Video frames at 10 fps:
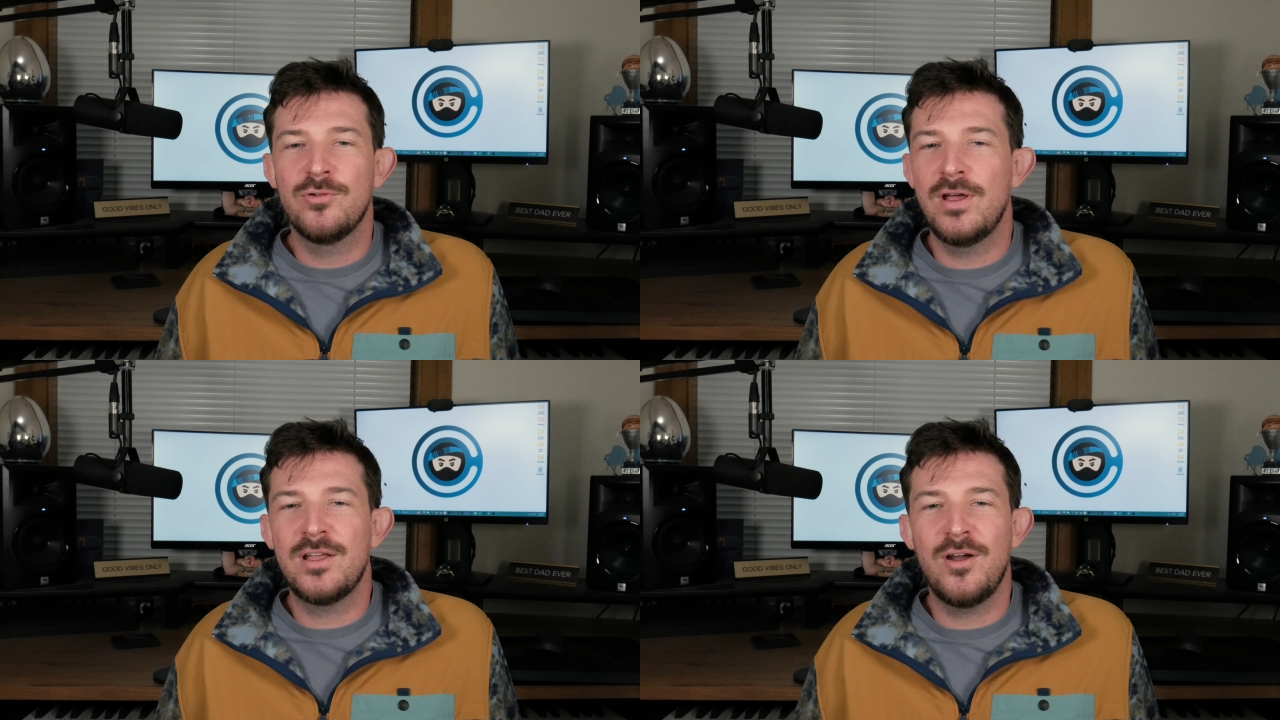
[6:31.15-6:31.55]

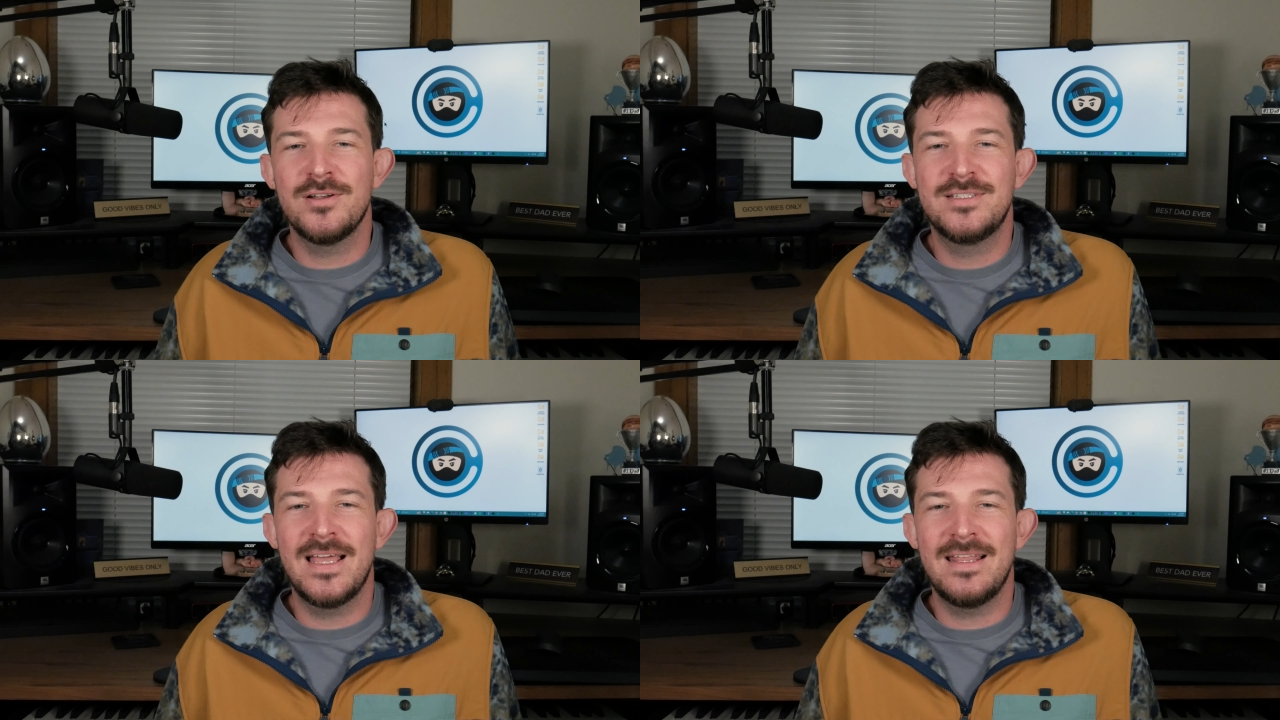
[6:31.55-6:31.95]
credit
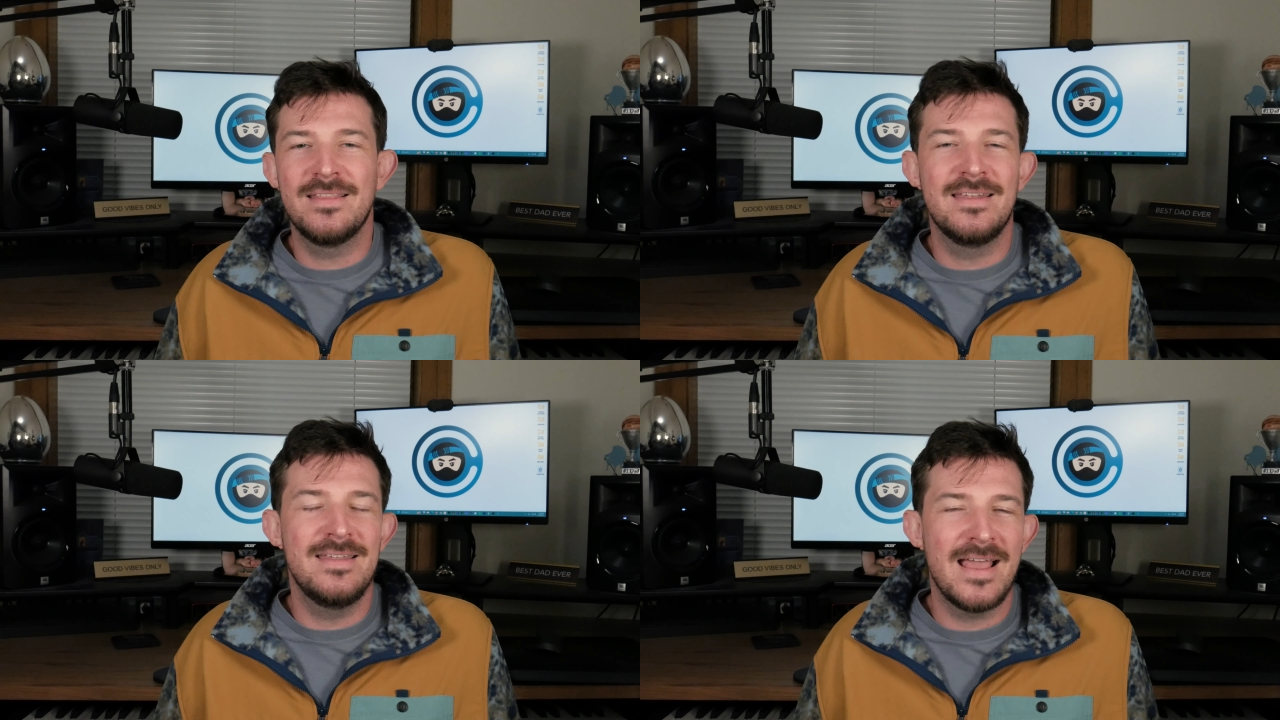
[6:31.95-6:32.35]
card debt in
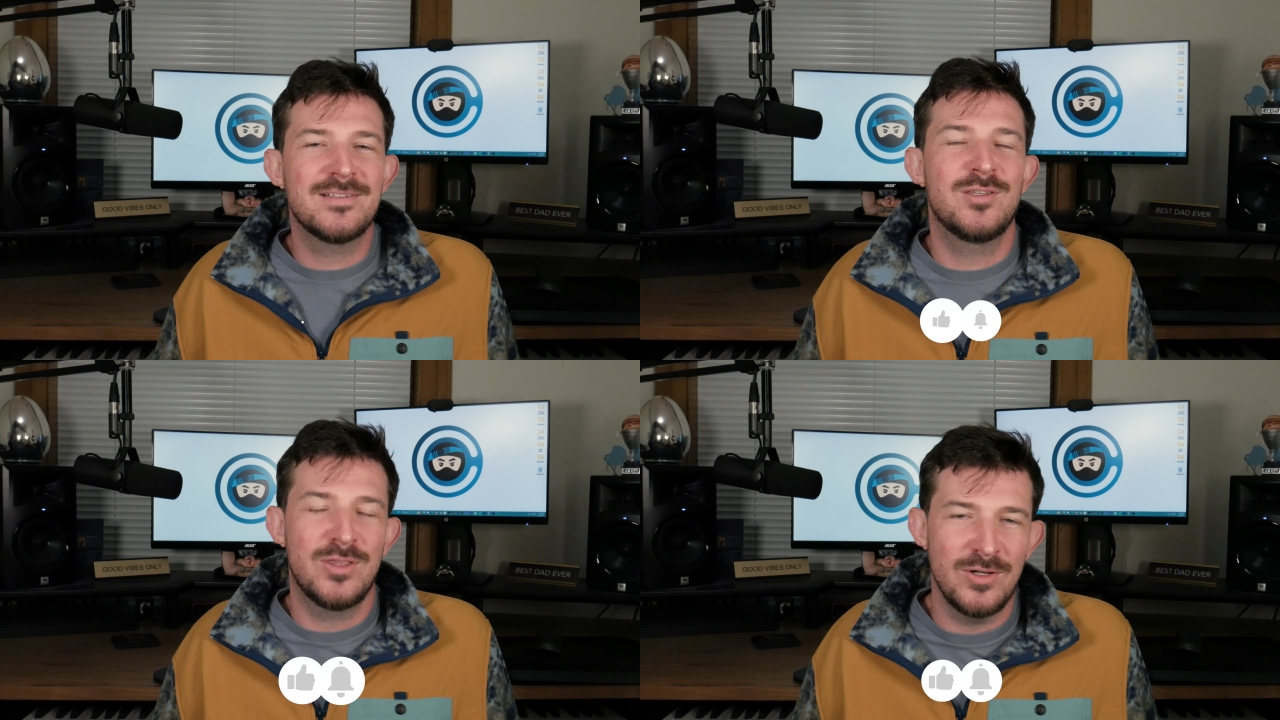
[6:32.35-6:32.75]
the
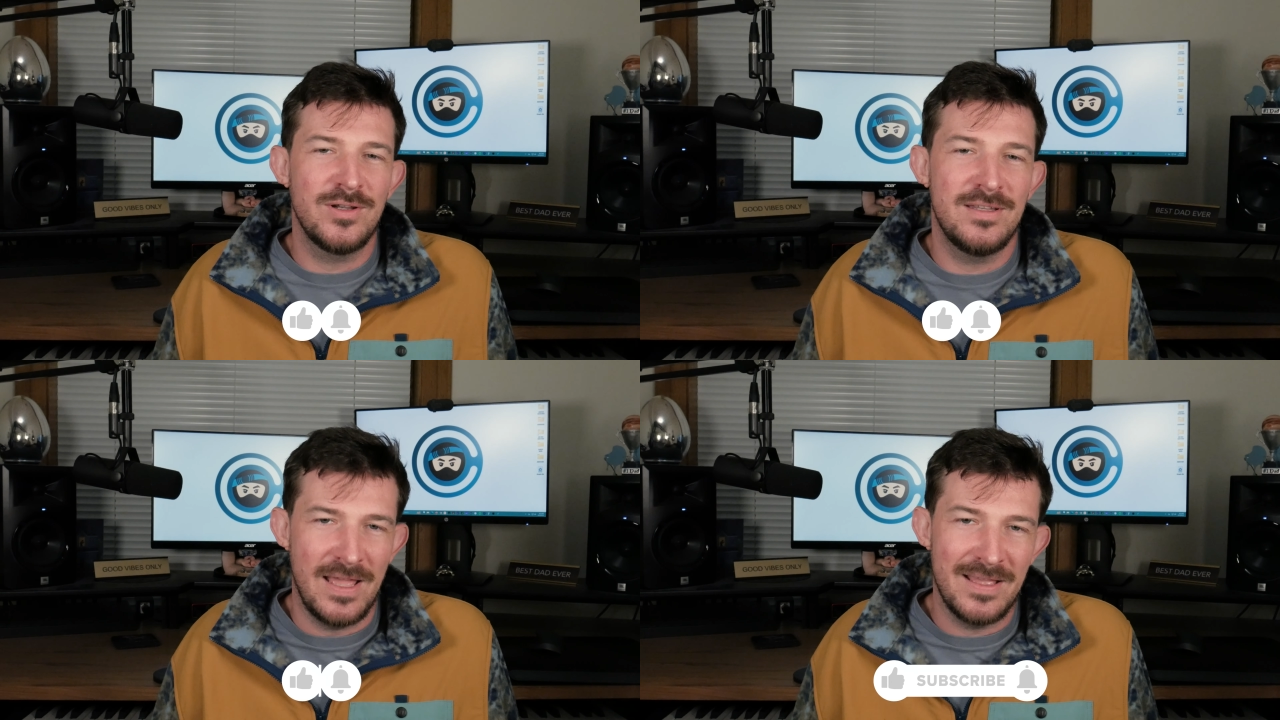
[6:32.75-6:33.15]
next
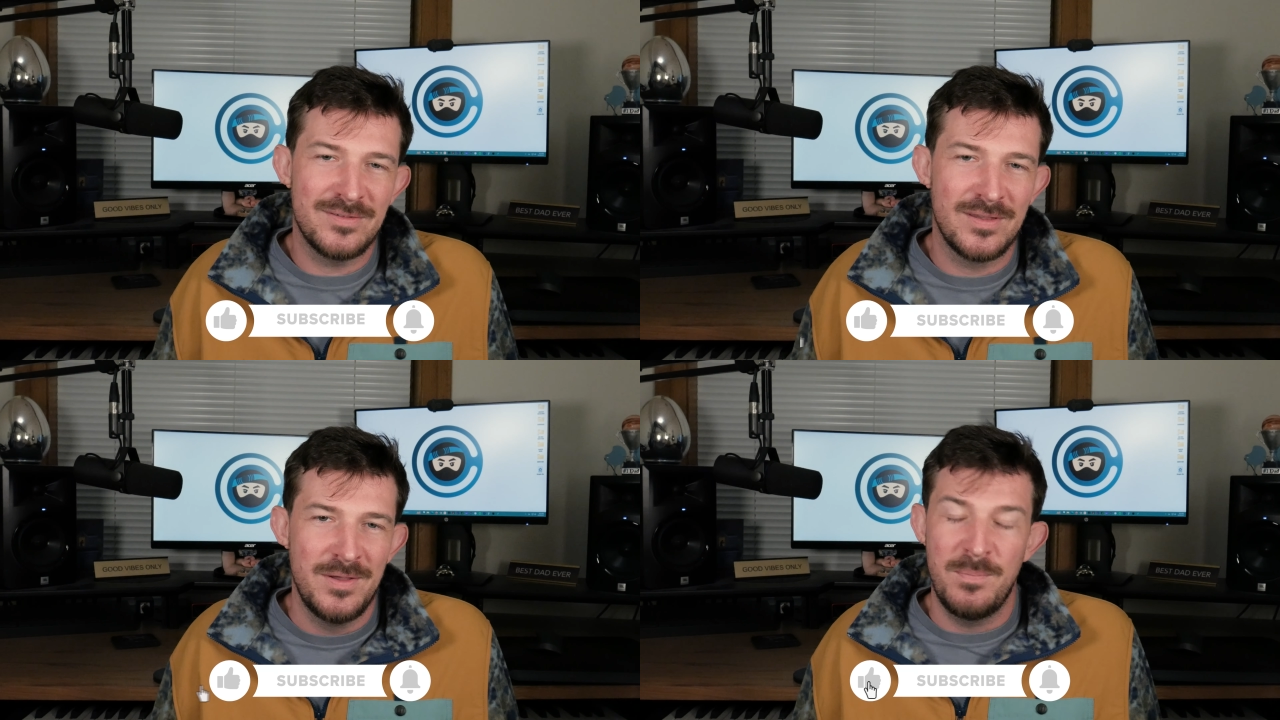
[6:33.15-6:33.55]
30 days.